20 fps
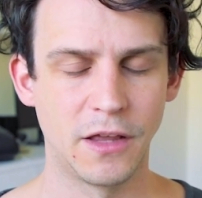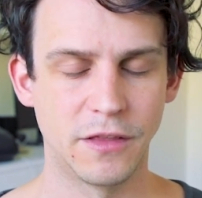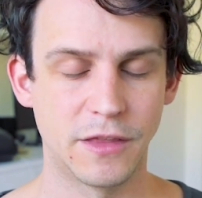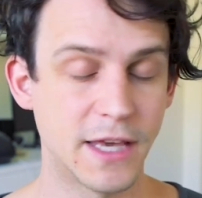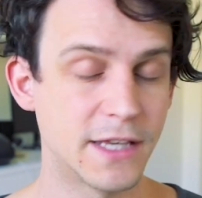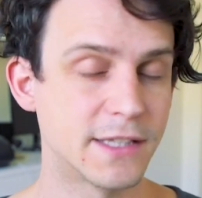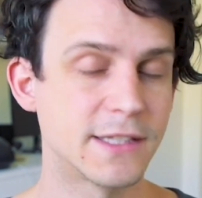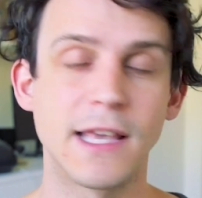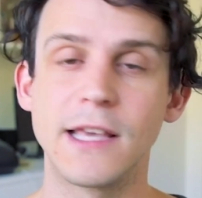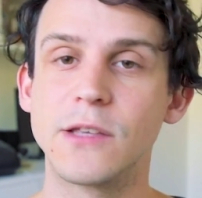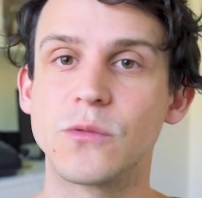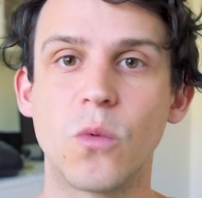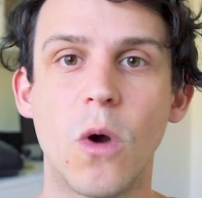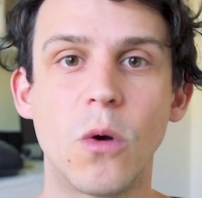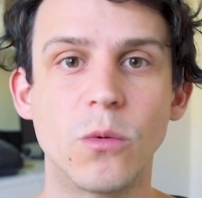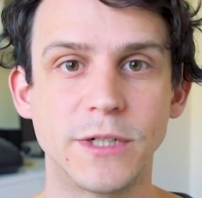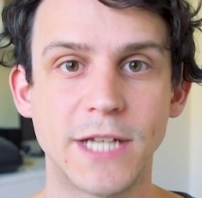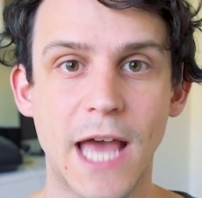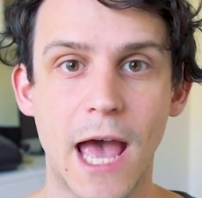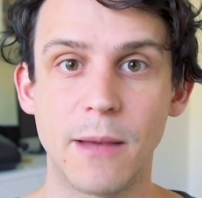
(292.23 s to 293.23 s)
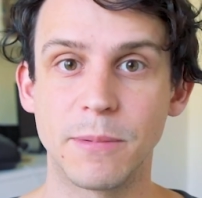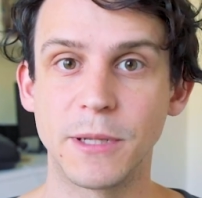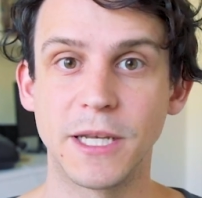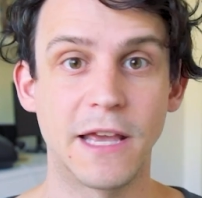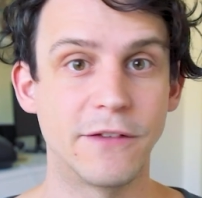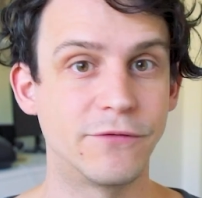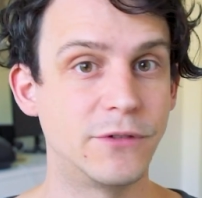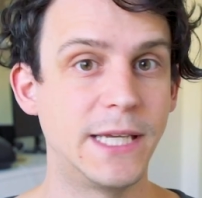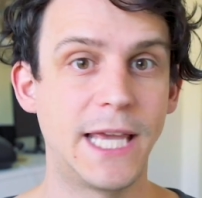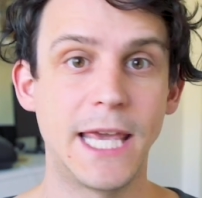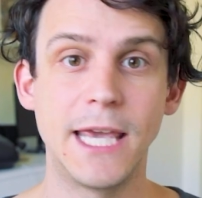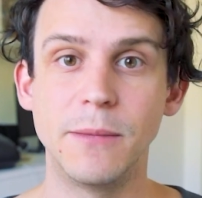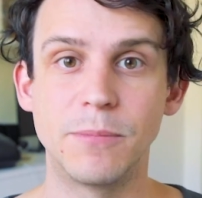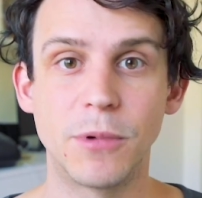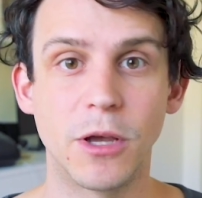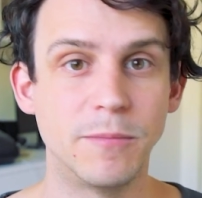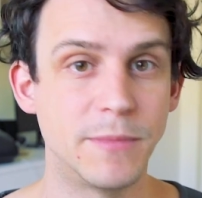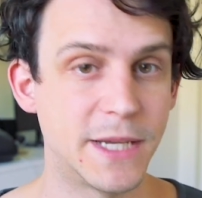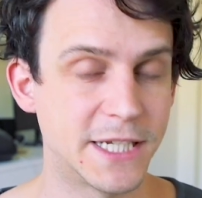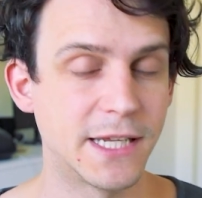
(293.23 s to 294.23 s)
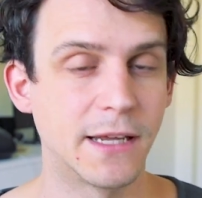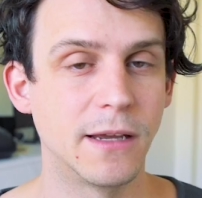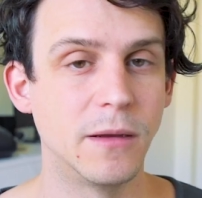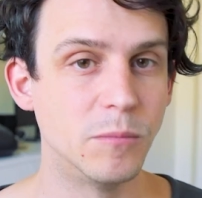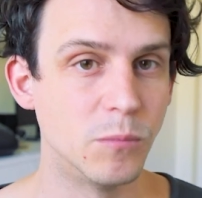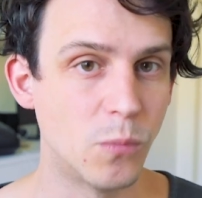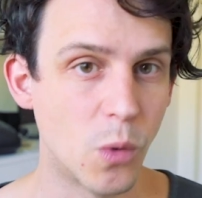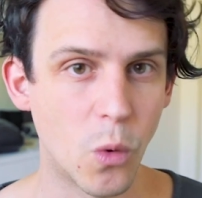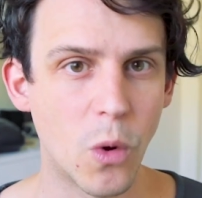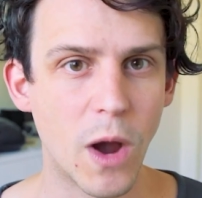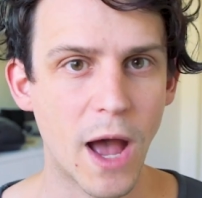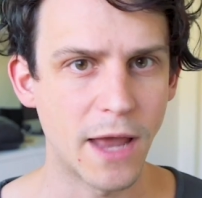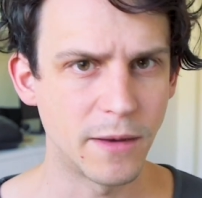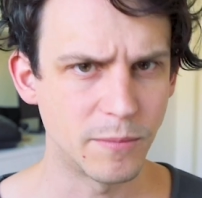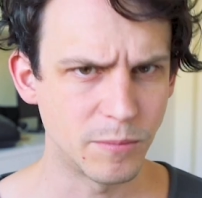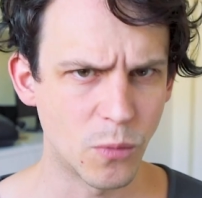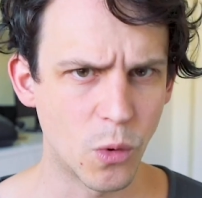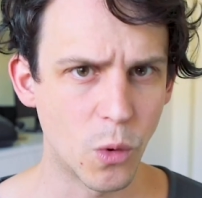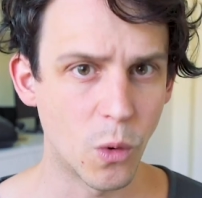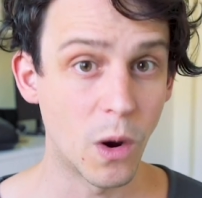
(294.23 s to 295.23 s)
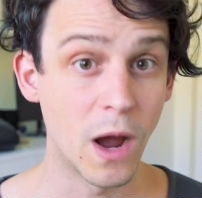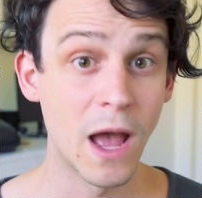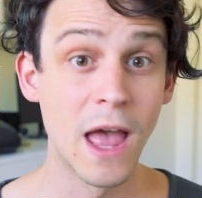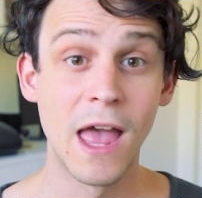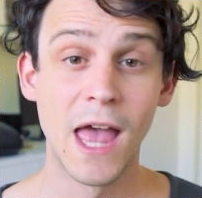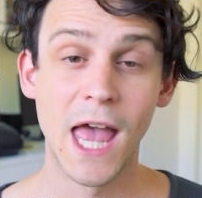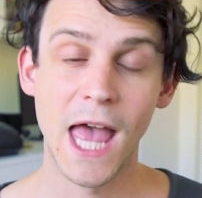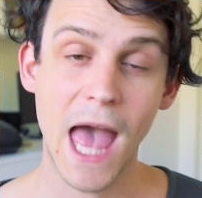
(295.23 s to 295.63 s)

This is what would happen if we keep emitting more and more